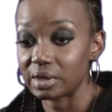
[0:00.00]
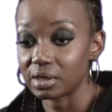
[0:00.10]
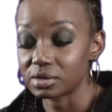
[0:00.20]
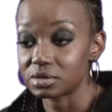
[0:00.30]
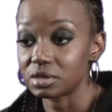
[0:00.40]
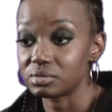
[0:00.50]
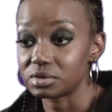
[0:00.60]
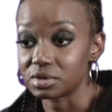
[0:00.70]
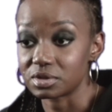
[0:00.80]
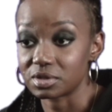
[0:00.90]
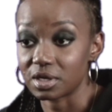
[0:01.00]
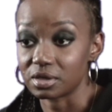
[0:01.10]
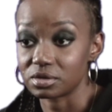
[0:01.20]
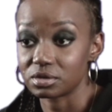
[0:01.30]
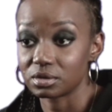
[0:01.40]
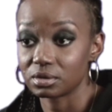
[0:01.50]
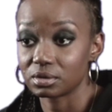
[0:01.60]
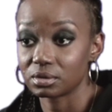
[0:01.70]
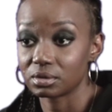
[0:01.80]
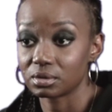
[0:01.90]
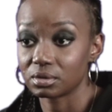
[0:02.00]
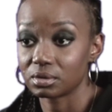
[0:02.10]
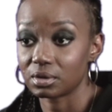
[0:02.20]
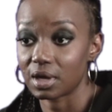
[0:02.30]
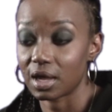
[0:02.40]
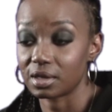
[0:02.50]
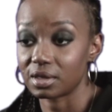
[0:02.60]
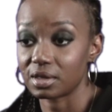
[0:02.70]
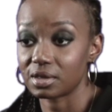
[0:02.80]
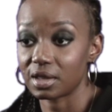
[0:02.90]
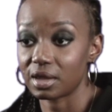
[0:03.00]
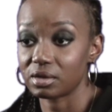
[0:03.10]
Because he was the snitch. And